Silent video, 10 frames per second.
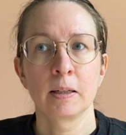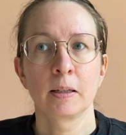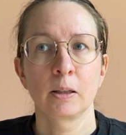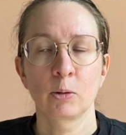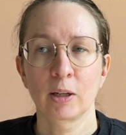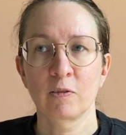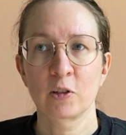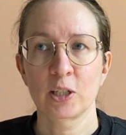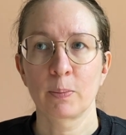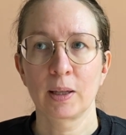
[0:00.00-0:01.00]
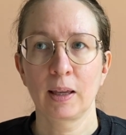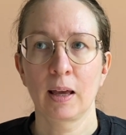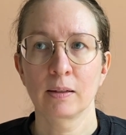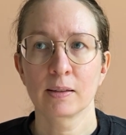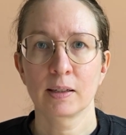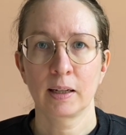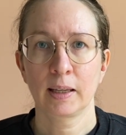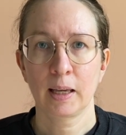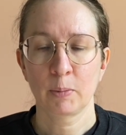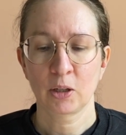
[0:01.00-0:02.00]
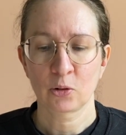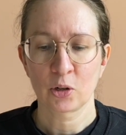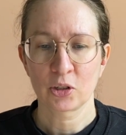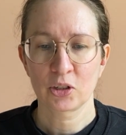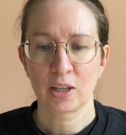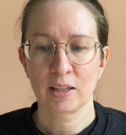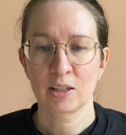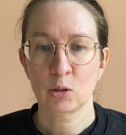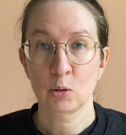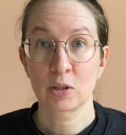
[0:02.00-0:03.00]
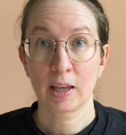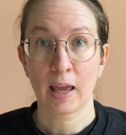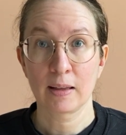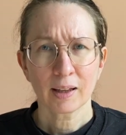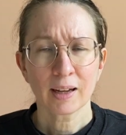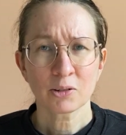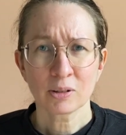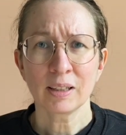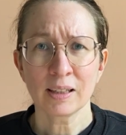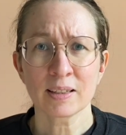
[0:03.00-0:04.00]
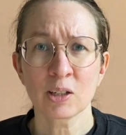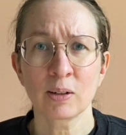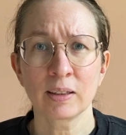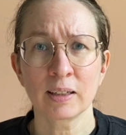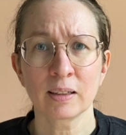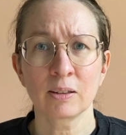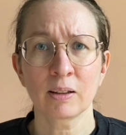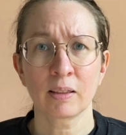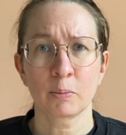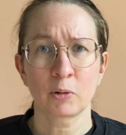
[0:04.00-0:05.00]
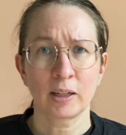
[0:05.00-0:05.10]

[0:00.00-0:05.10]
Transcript: looking for something else and I came across these two skeins. Actually, let's go and take a look at them right